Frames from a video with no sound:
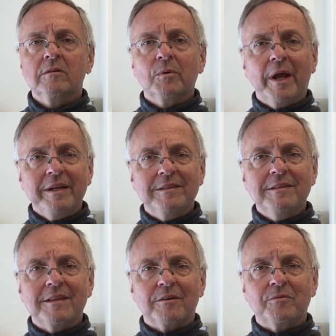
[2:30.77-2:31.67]
So what I
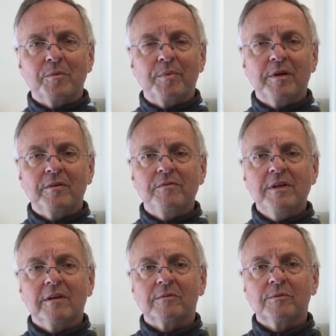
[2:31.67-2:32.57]
did then for a period of
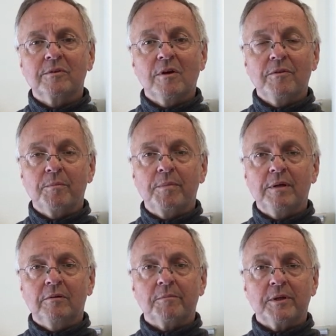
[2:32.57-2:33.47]
years was go on the
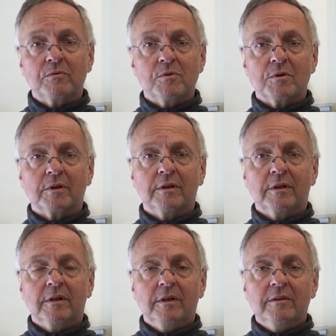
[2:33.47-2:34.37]
pilgrimage walk
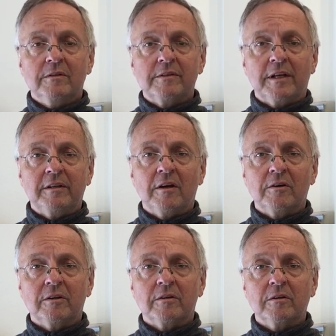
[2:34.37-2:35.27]
to
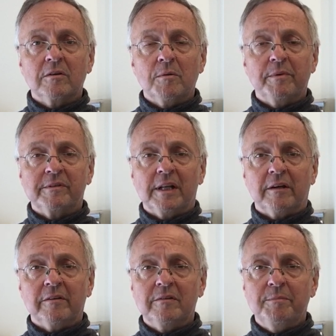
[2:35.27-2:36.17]
Santiago de
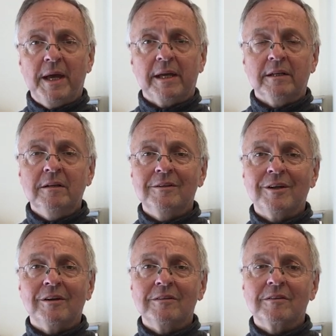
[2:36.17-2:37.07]
Compostela in Spain,
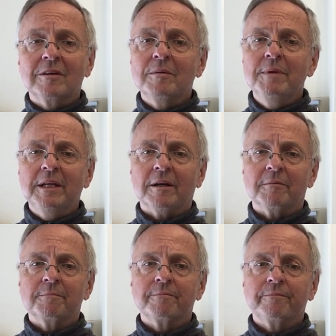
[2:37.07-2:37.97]
known as the Camino.
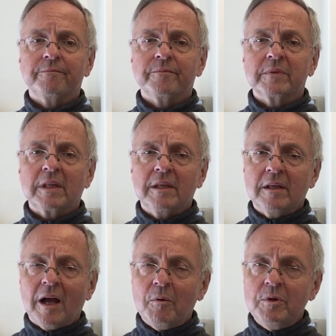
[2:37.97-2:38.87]

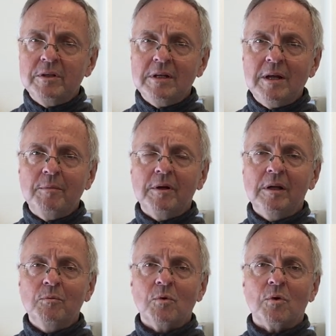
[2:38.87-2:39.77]
I would
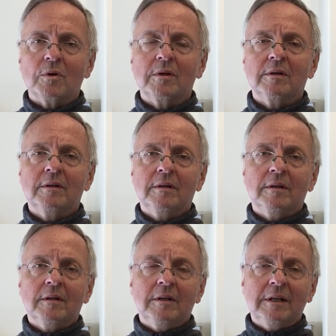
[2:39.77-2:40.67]
deliberately walk,
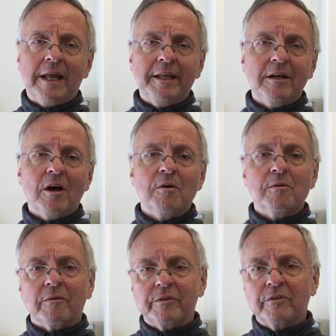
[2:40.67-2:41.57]
letting
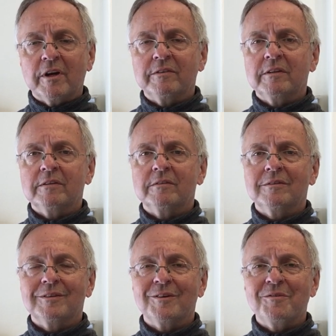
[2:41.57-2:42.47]
go of
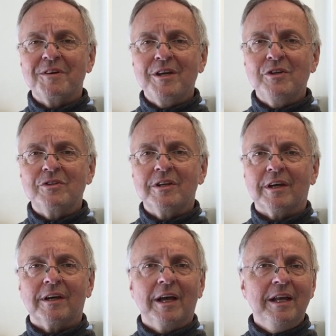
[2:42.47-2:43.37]
stresses of each
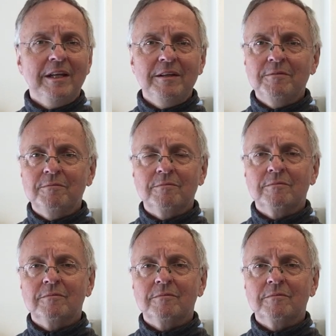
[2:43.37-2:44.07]
year, any